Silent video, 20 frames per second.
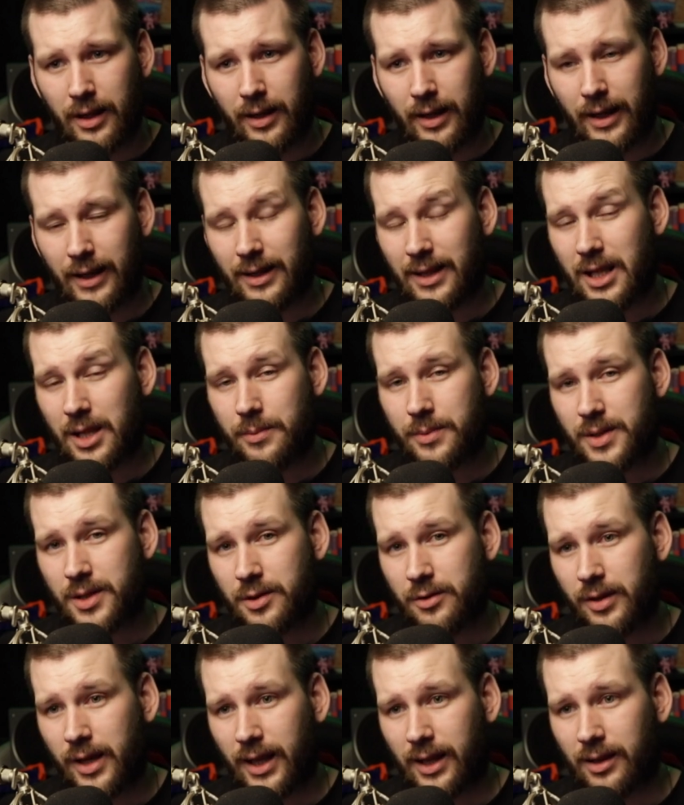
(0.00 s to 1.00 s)
and keeps
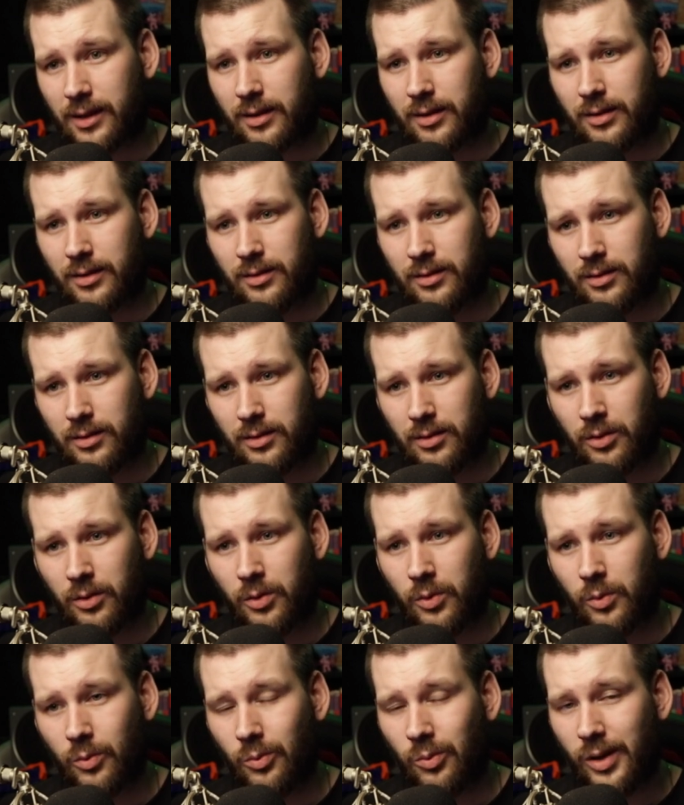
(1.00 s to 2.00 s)
track
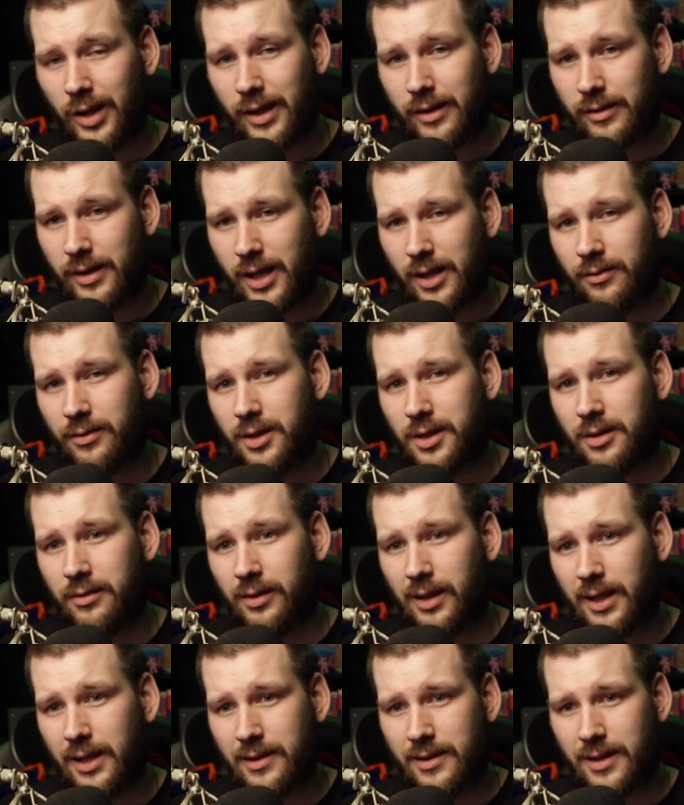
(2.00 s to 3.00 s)
on where every
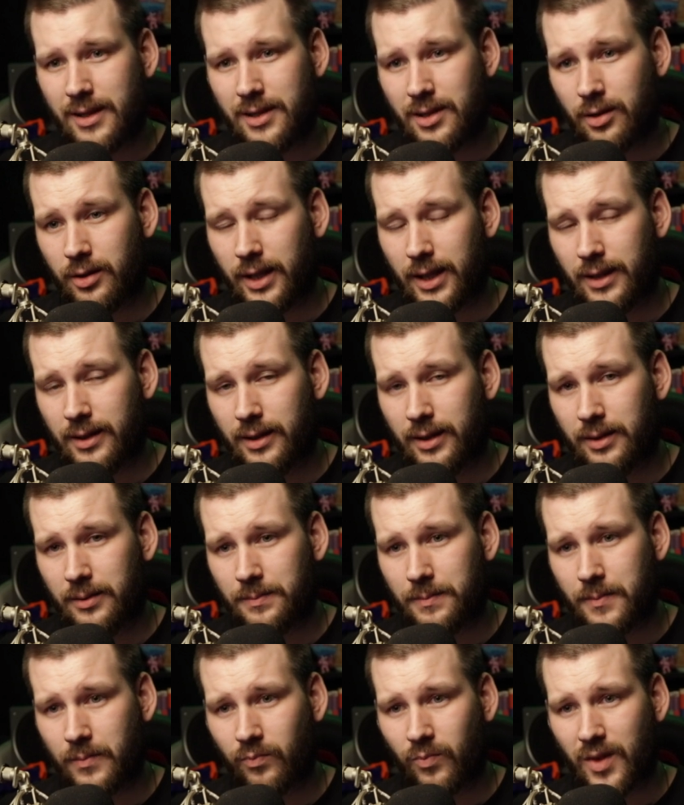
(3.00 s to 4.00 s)
device is connected,
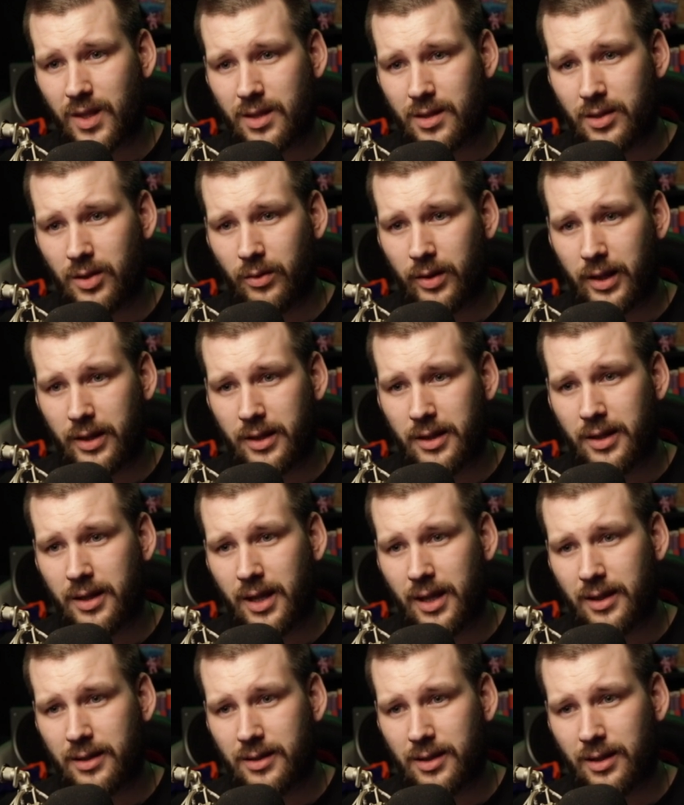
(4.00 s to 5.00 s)
so that the
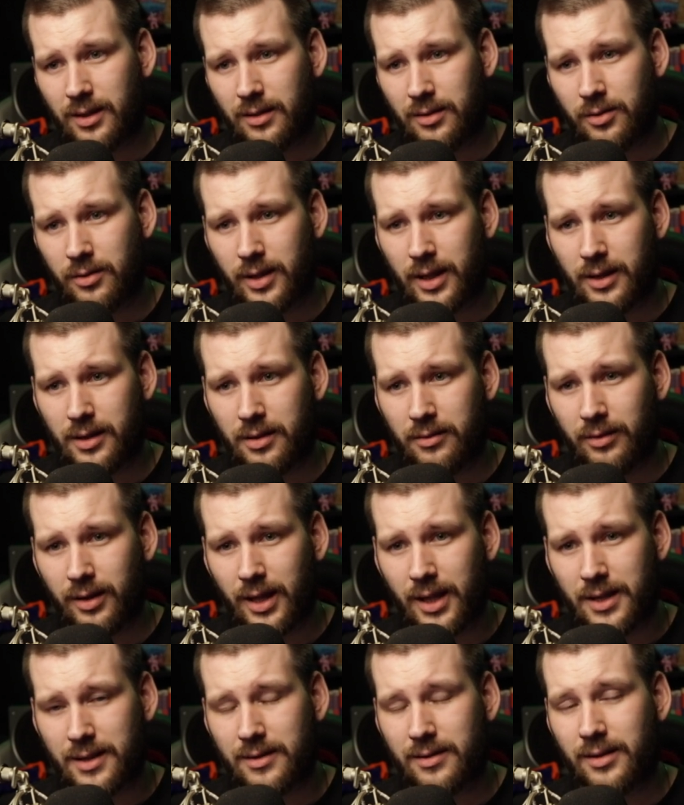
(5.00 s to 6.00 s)
data to that
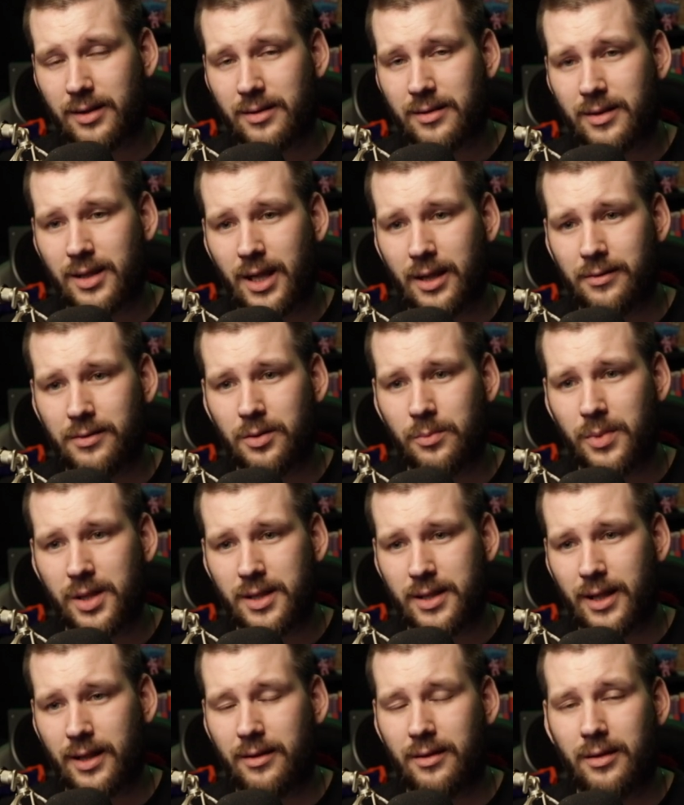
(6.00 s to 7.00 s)
device doesn't have to be
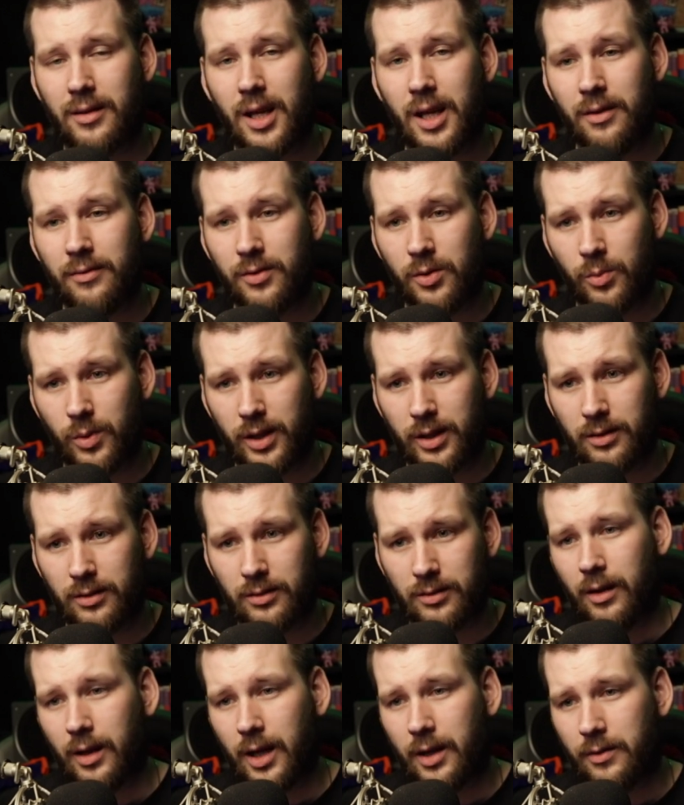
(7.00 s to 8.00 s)
sent everywhere.
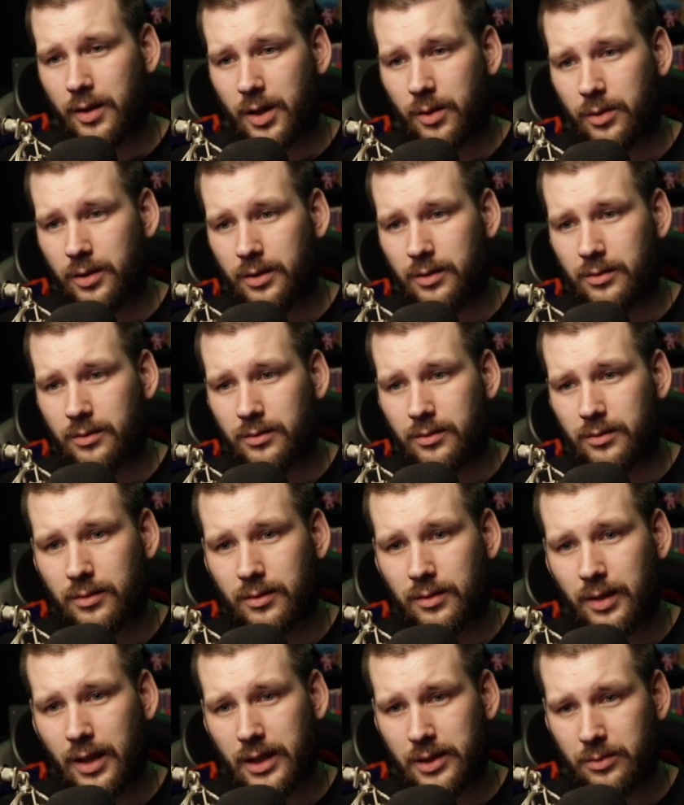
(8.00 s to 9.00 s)
A router,
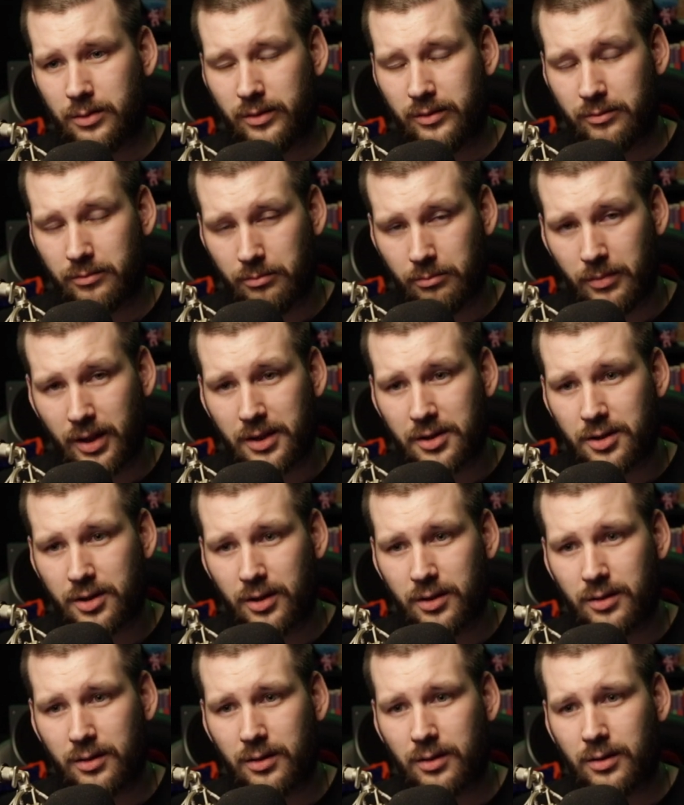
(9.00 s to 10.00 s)
as we've
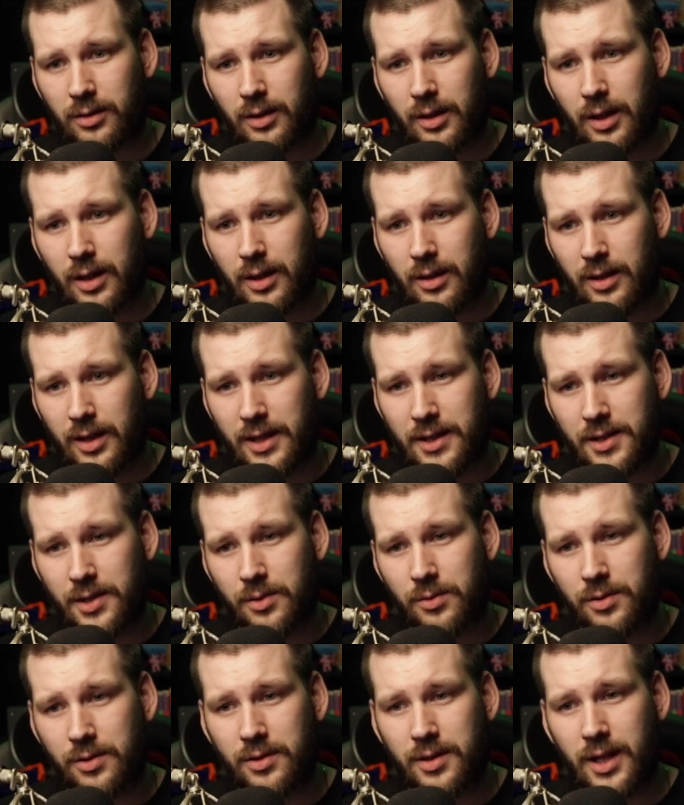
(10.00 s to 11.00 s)
mentioned, is
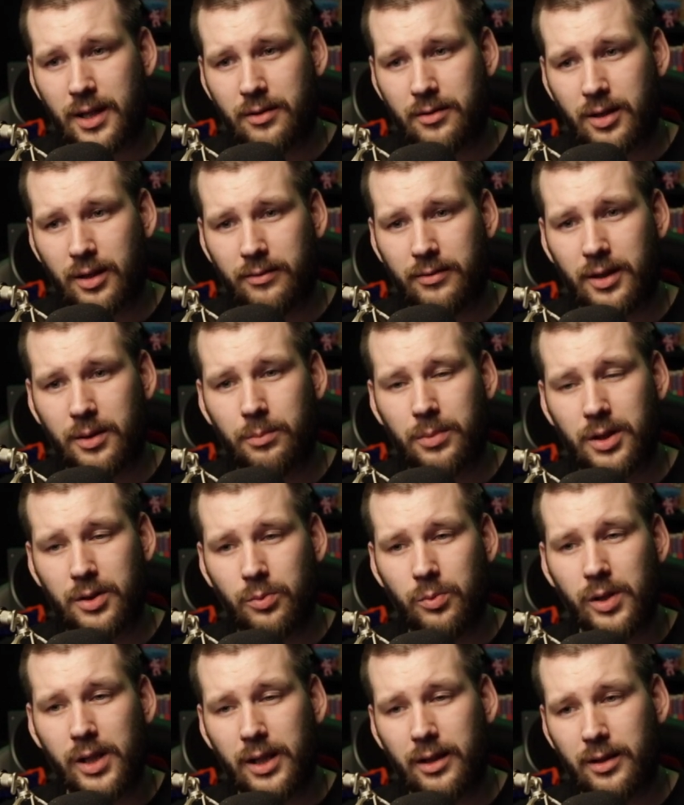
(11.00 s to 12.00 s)
used to send traffic
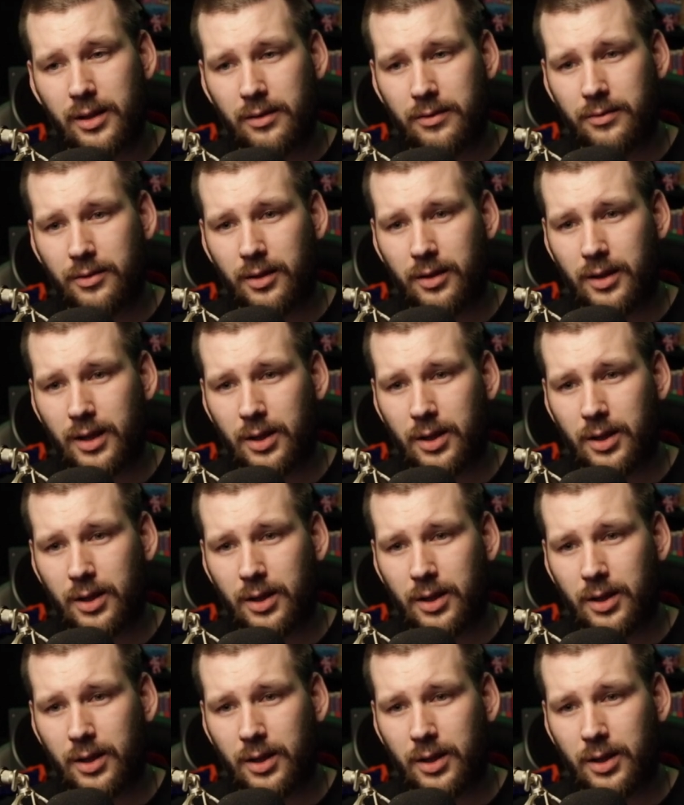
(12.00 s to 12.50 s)
between different